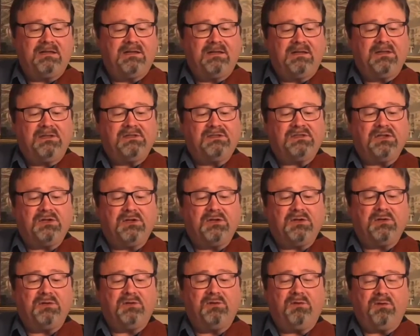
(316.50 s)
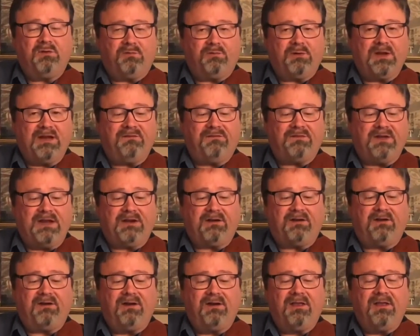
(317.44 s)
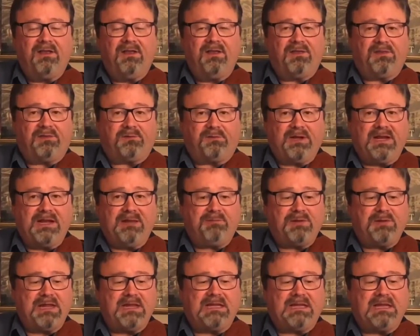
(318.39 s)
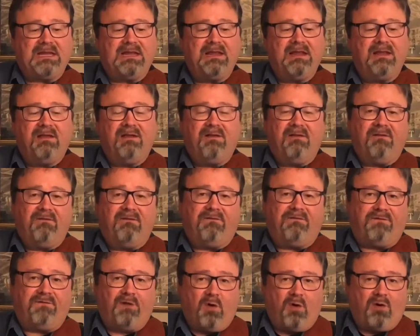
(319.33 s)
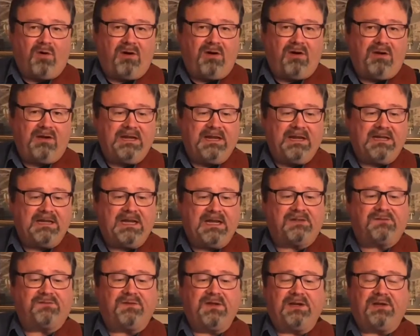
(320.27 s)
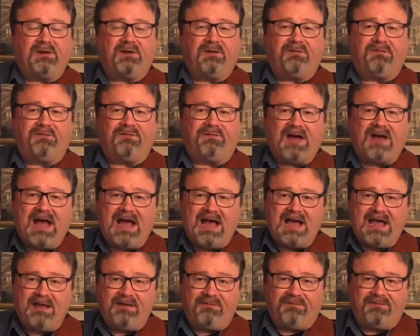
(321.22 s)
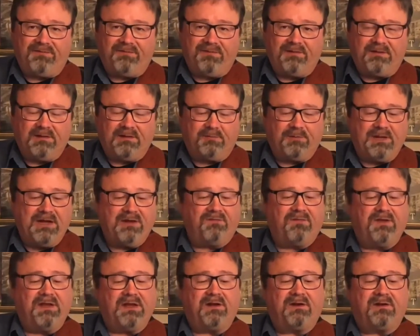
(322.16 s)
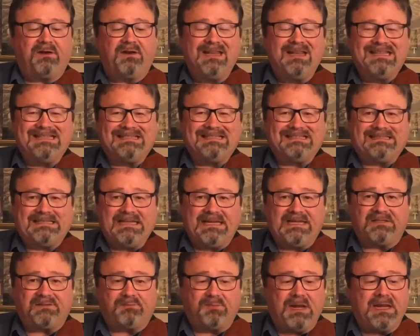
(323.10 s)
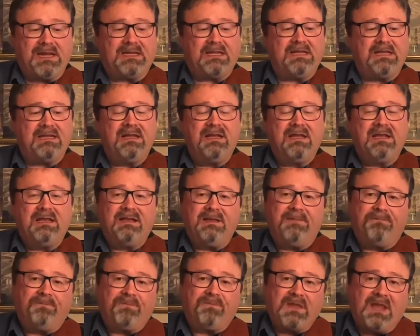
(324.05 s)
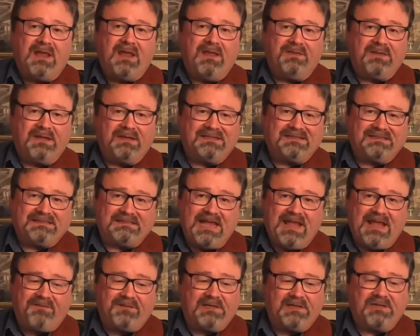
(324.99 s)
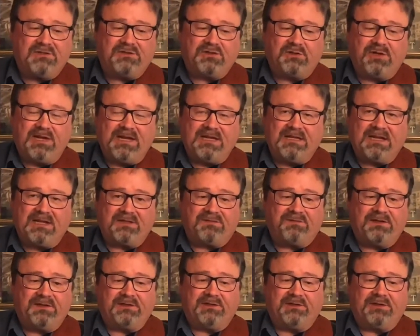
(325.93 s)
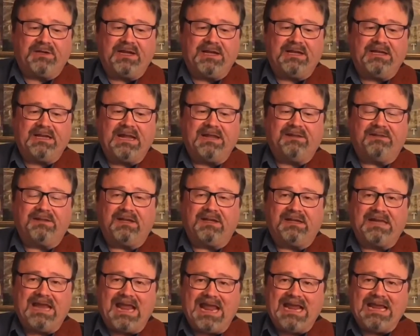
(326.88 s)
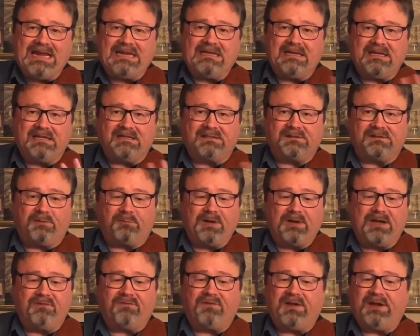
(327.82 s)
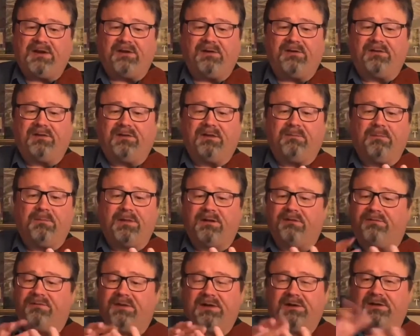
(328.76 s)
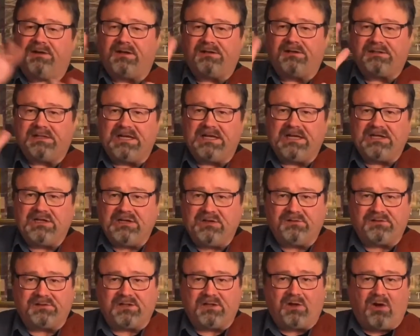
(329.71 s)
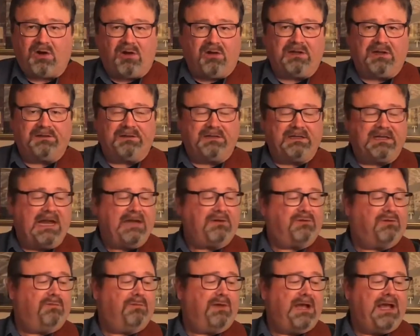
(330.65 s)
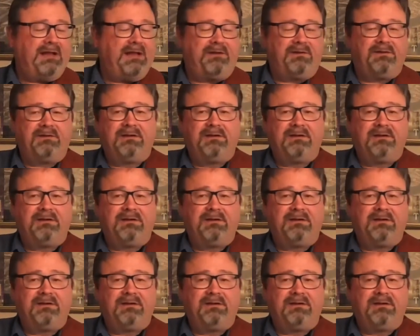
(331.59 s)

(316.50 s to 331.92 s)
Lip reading: 2, ring finger, 3, pinky, 4, index finger, 5, ring finger, 6, pinky, and then 7 is your index finger again, and then 8 is the ring finger. The middle finger doesn't get used at all in the natural minor